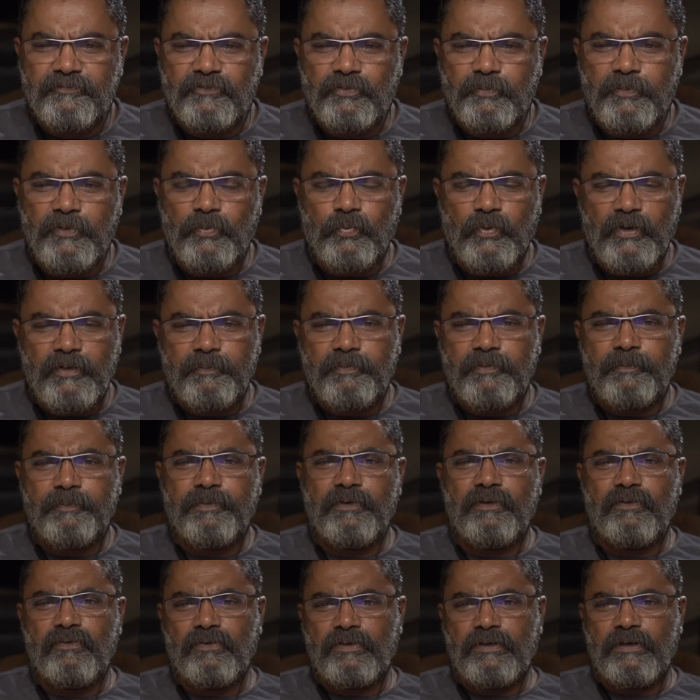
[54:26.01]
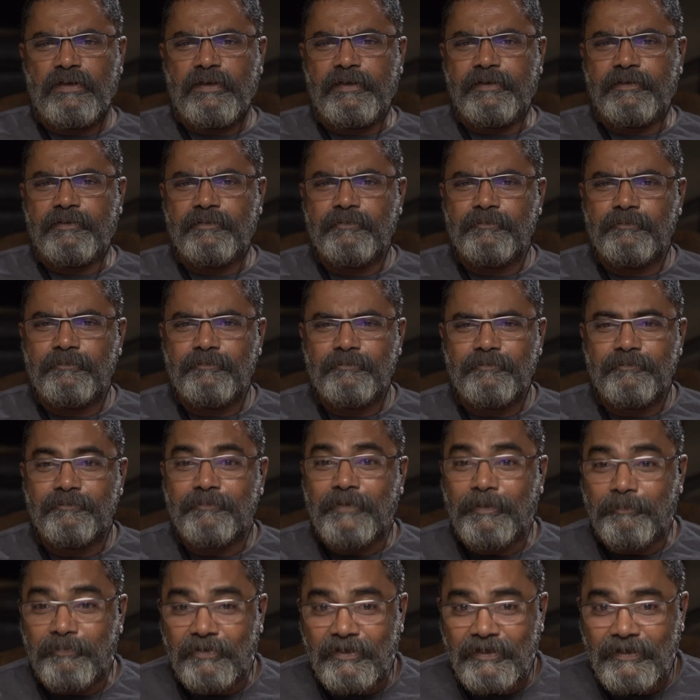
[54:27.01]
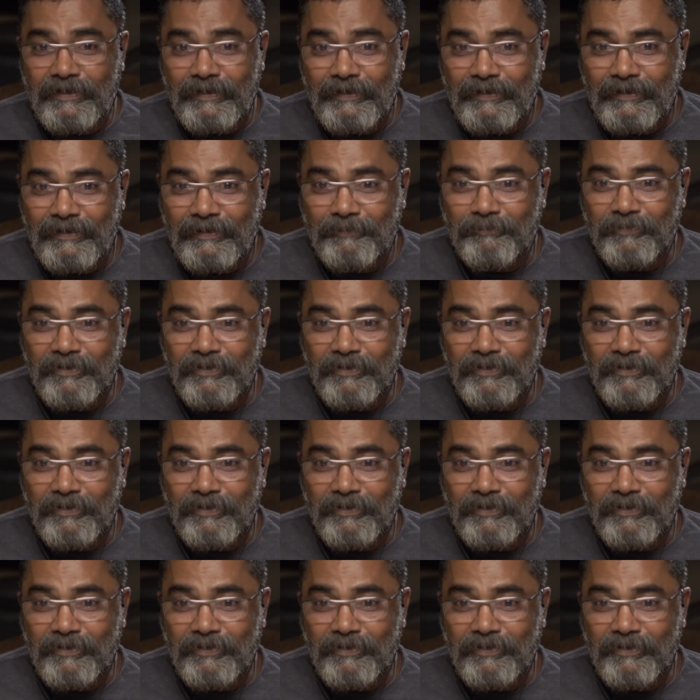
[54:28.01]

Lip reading: To me, white people look alike. I'm kidding.